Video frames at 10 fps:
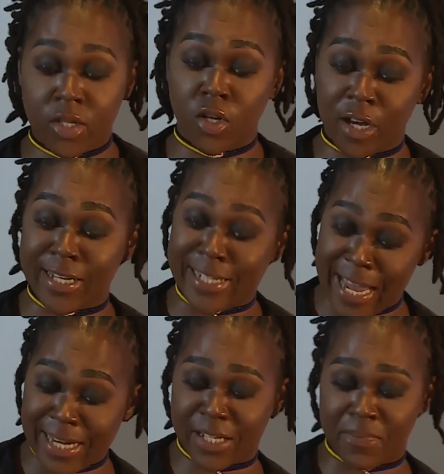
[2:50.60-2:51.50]

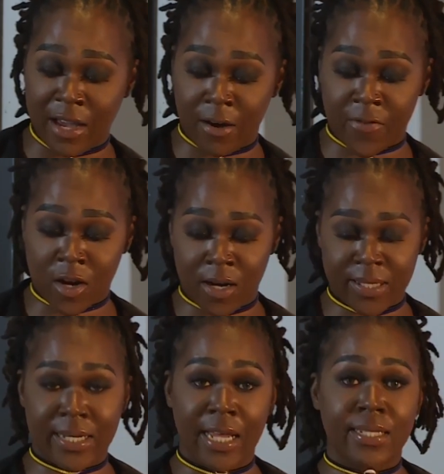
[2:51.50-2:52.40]
attend my
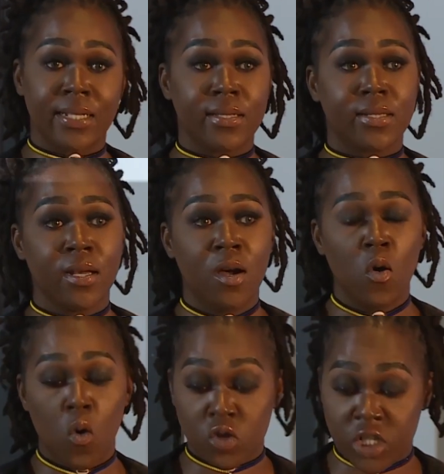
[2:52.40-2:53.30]
Afrikaans lessons
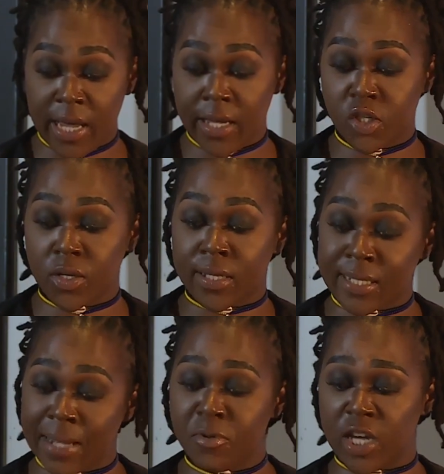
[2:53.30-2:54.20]
or change the
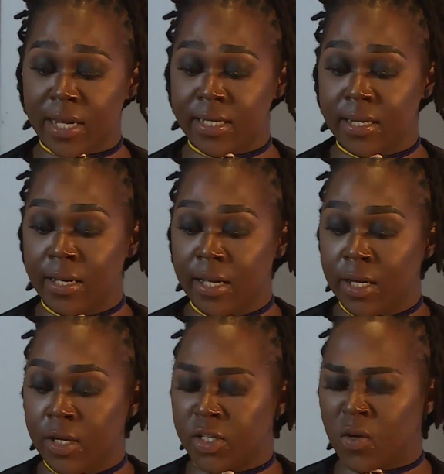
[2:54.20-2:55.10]
subject,
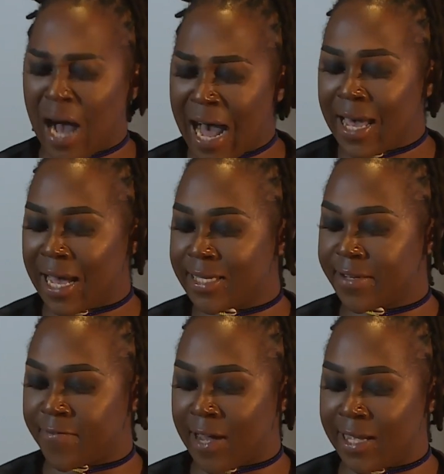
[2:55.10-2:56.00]
so I had to
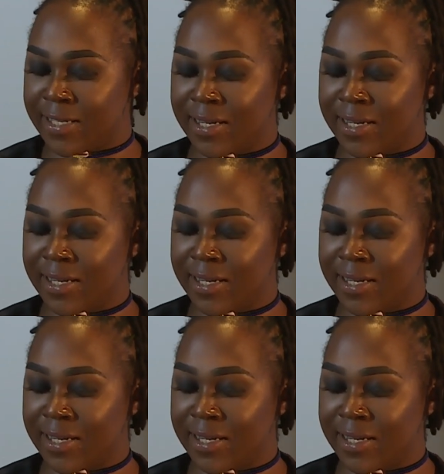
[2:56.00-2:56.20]
find